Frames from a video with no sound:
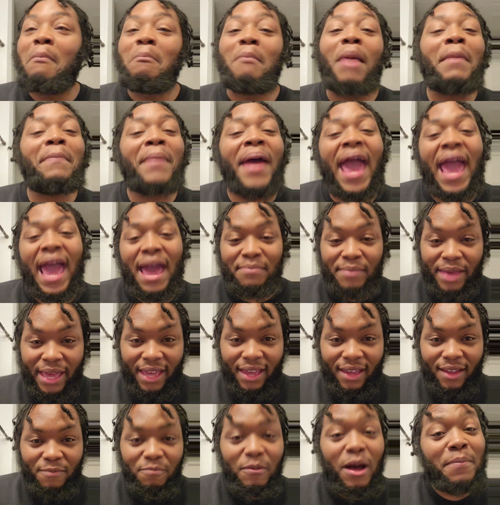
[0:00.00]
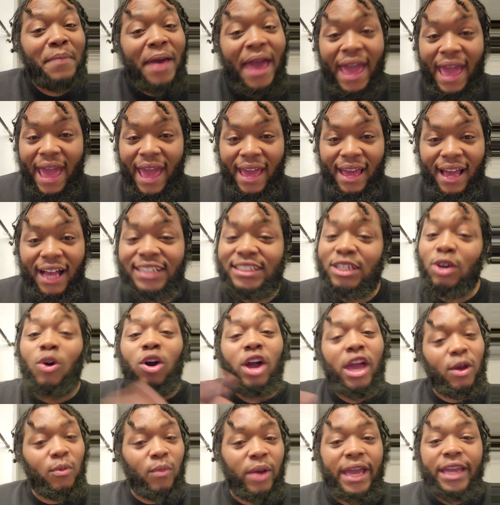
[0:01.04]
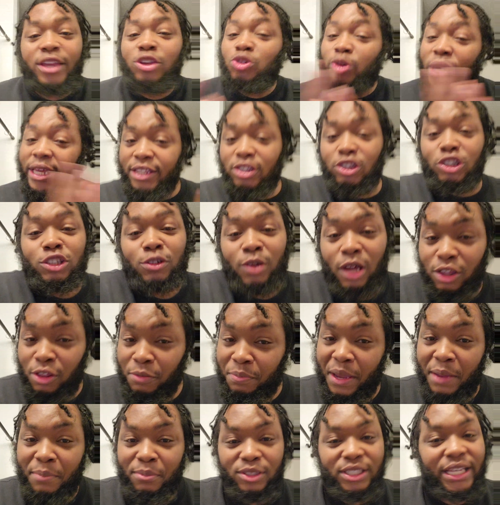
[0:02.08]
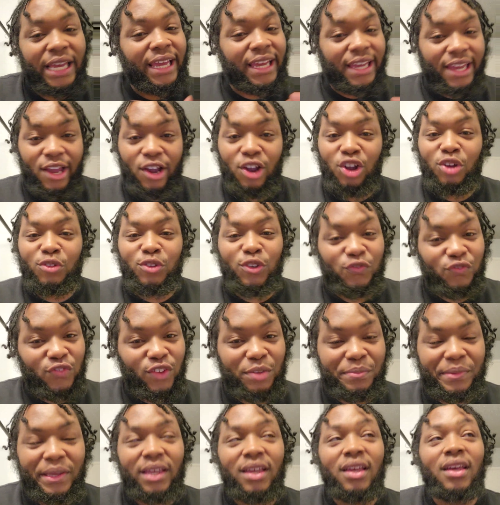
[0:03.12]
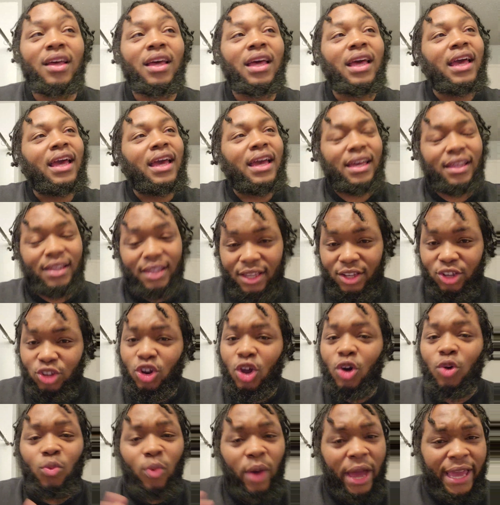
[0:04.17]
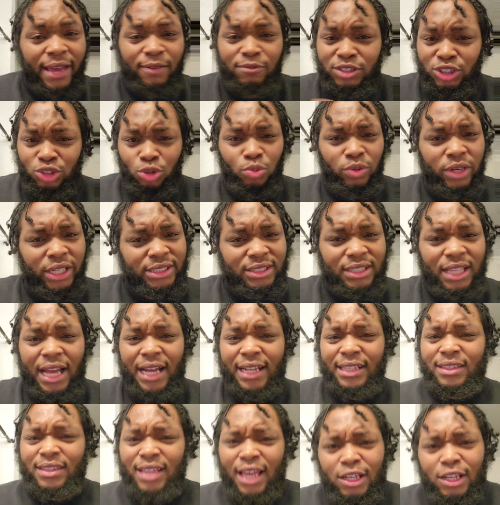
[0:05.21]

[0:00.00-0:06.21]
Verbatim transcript: My bad, man. My bad." I said, "Okay, Wayne, you get those other people taken care of. You feel me?" And then you know, Wayne was doing his thing.